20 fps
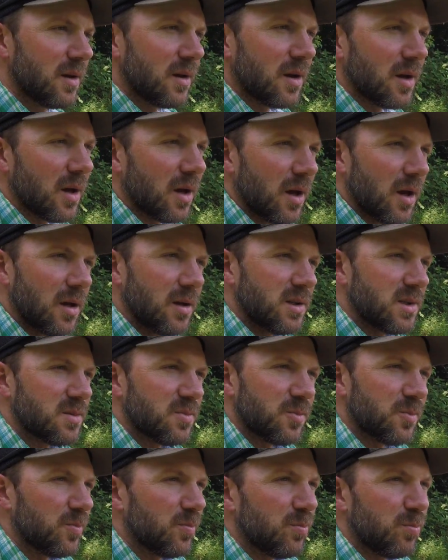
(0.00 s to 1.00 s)
Uh, you
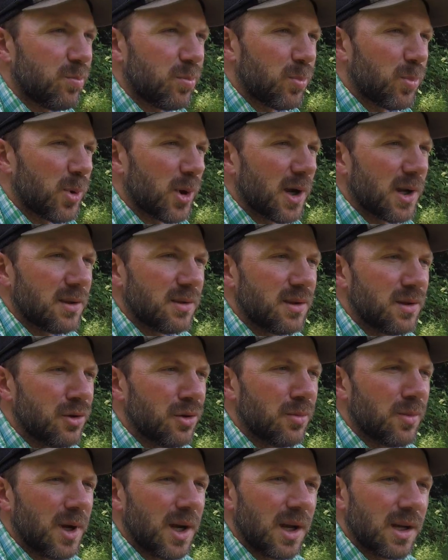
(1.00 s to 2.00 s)
spray
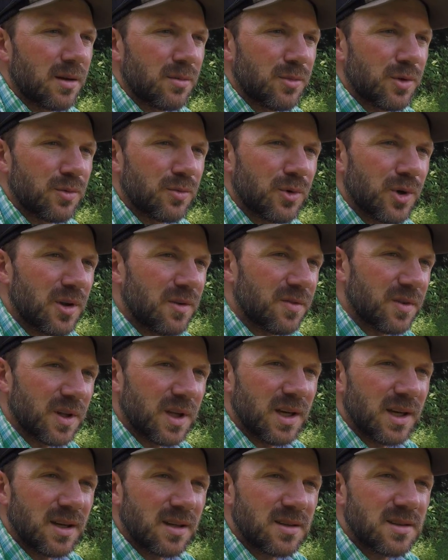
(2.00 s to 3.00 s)
Dual Magnum and
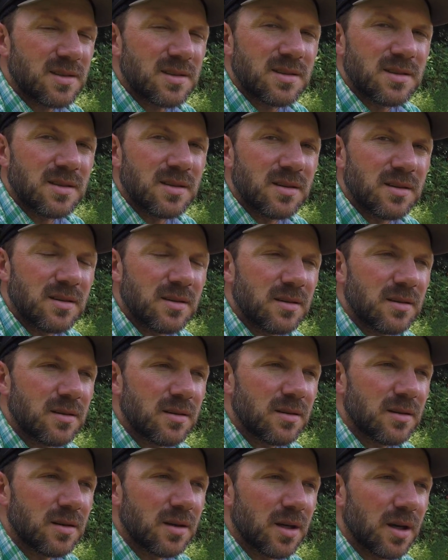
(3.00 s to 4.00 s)
Reflex
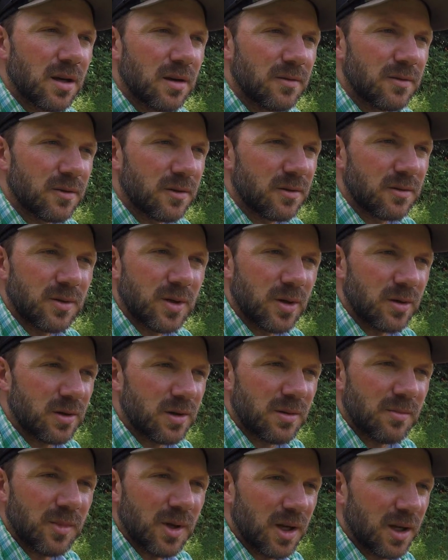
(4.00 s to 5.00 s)
over your
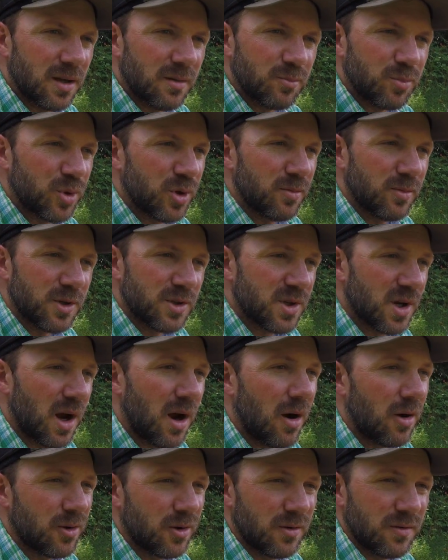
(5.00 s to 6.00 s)
tomato, pretty much
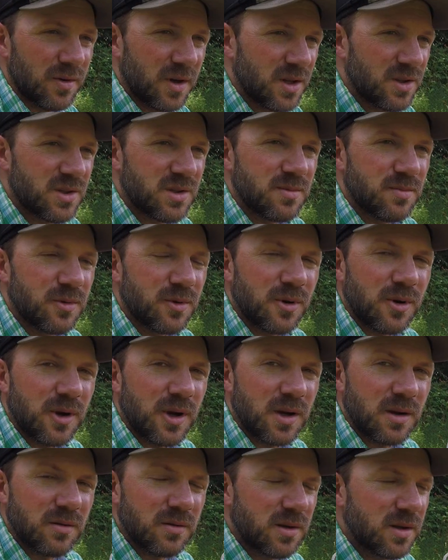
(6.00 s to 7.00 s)
all your vegetable
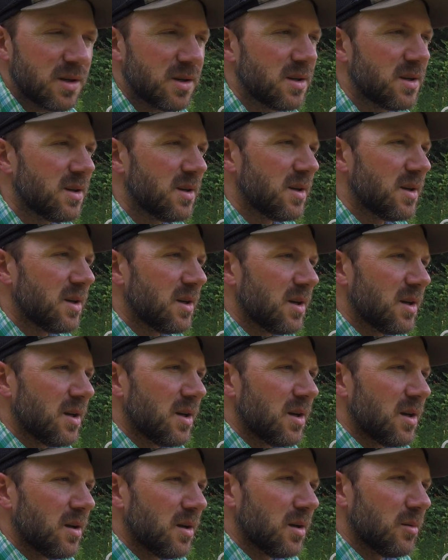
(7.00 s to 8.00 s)
ground
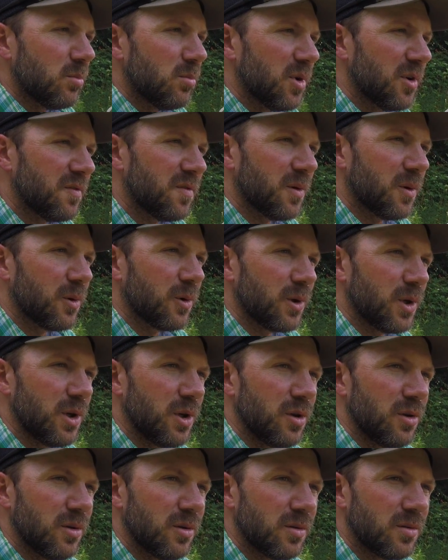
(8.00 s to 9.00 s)
before
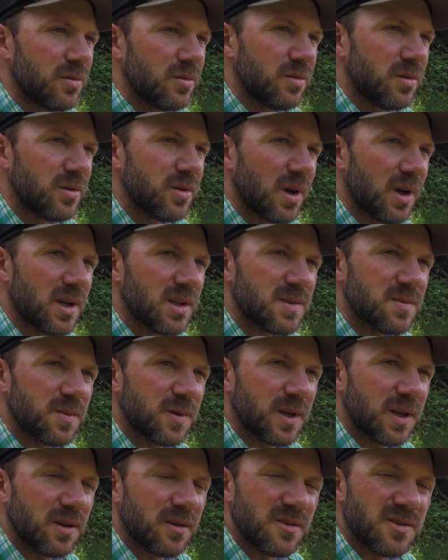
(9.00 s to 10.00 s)
you
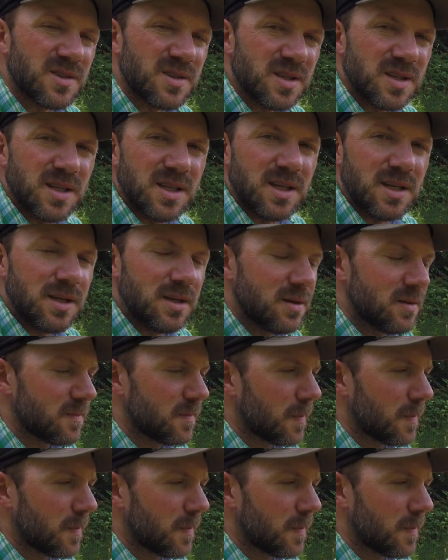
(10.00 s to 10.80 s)
transplant or seed